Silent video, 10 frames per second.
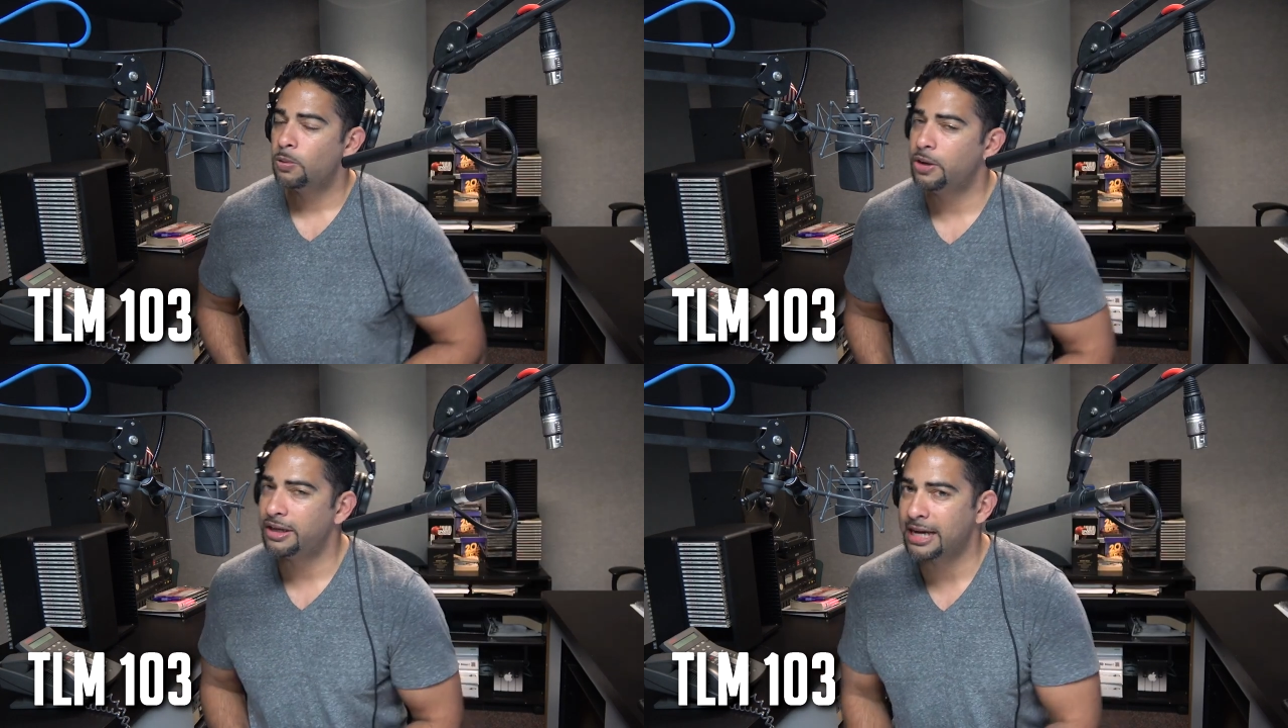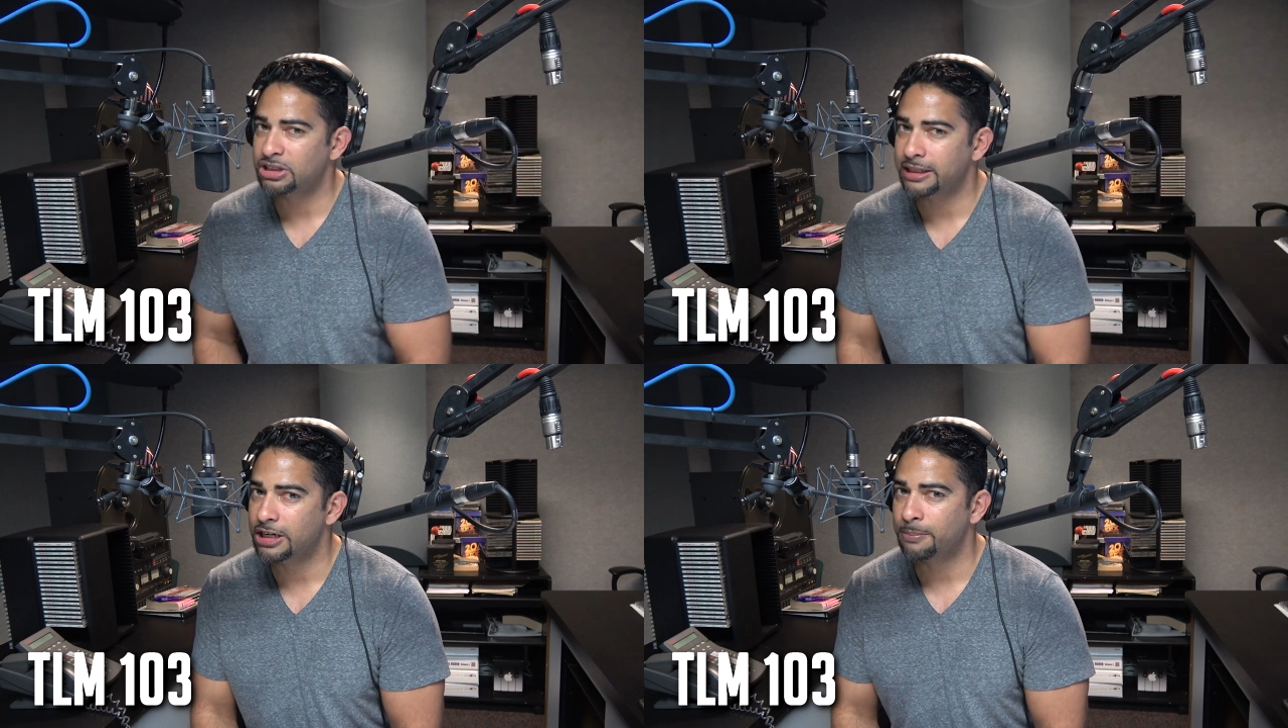where you can
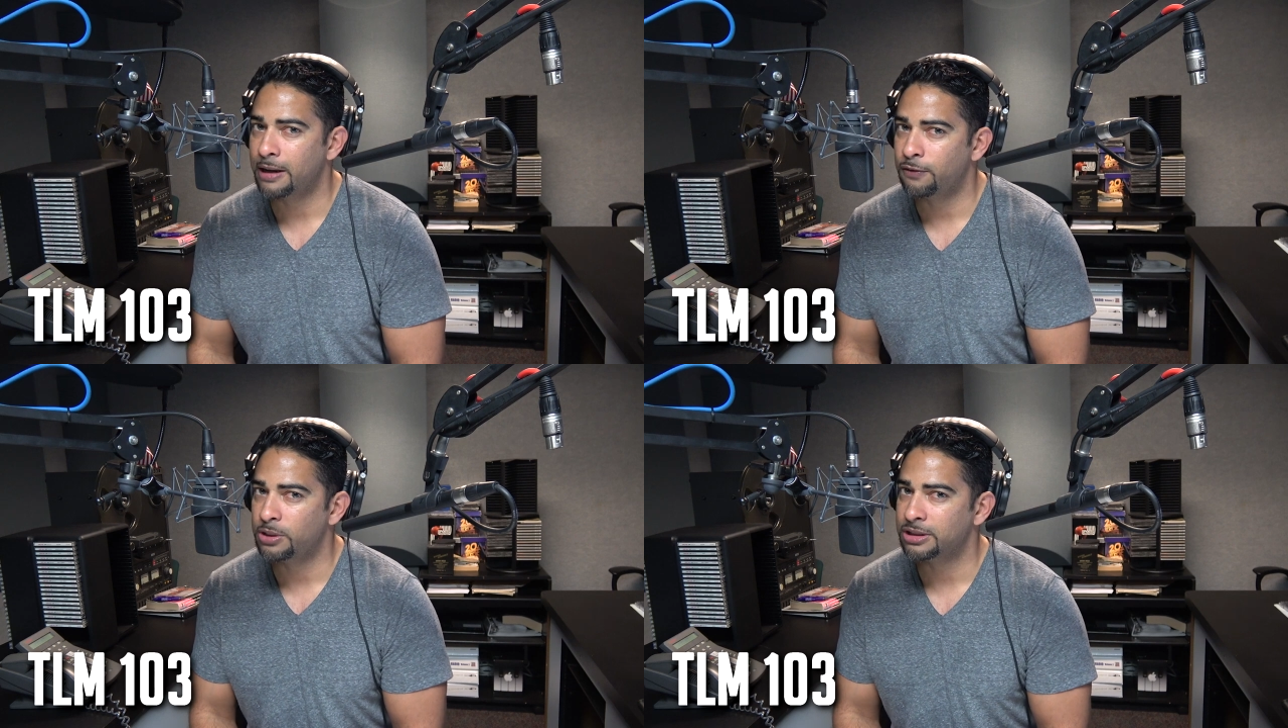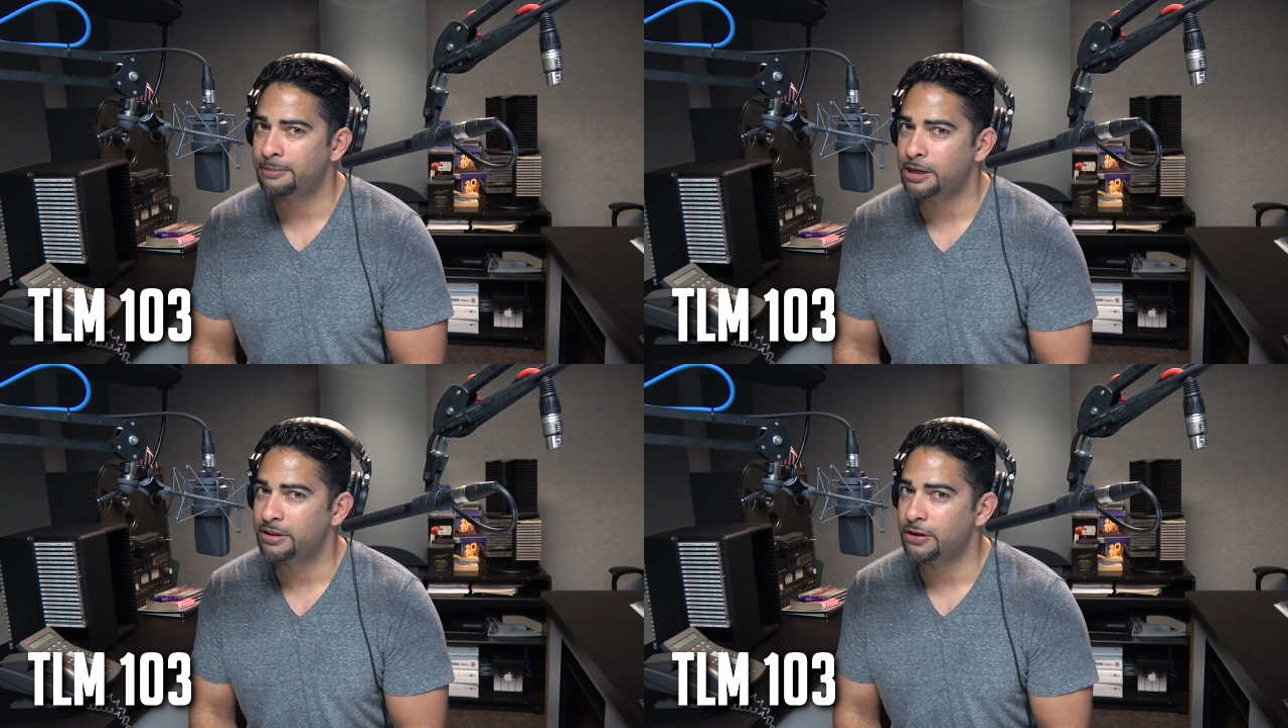actually hear my voice
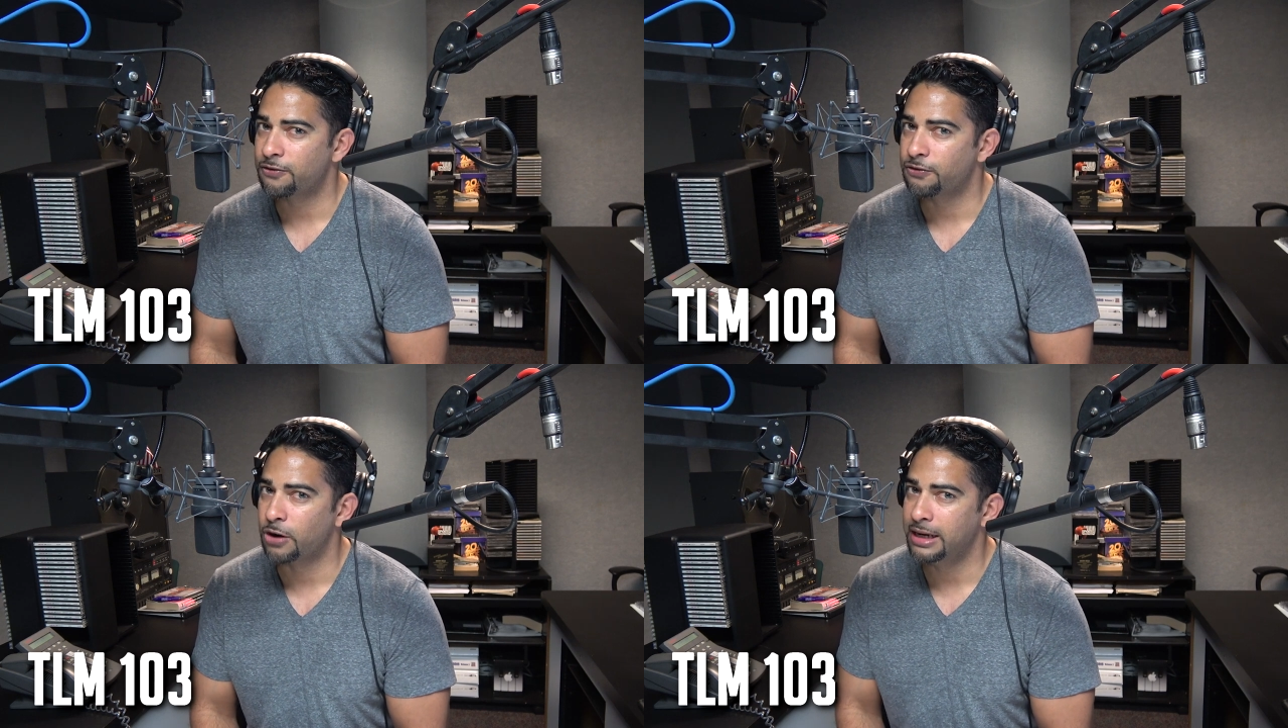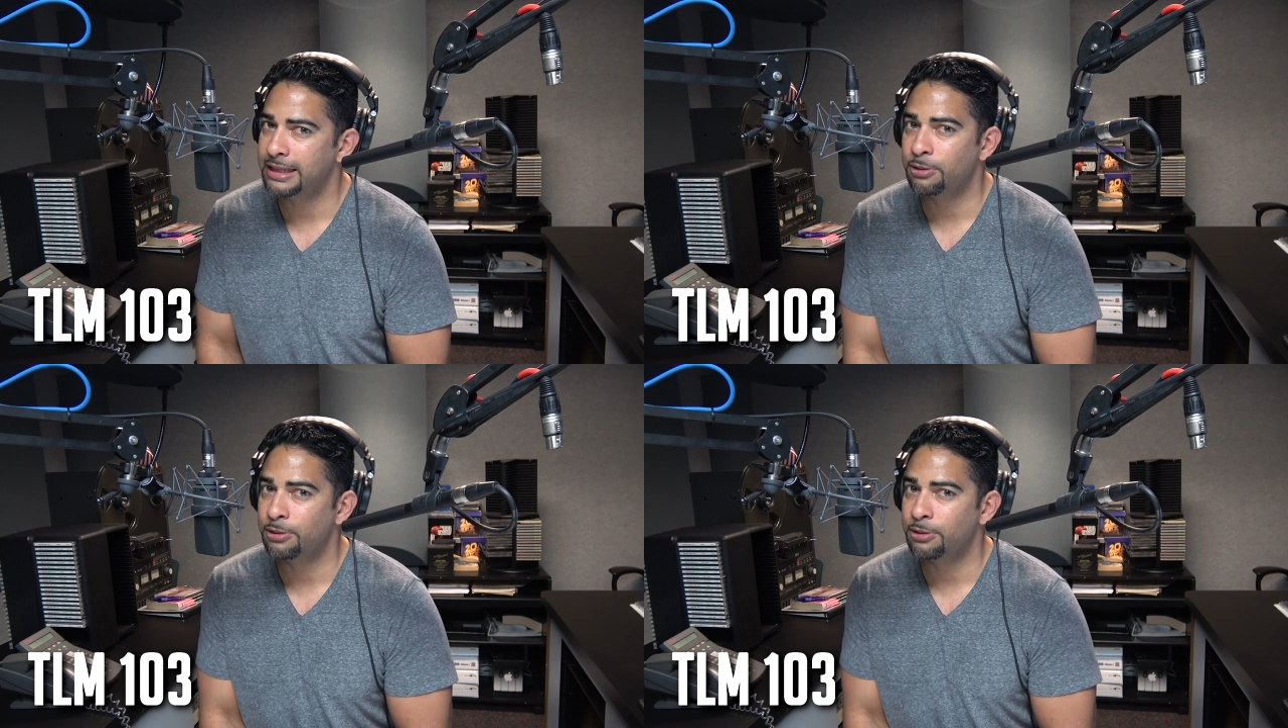up here in the front,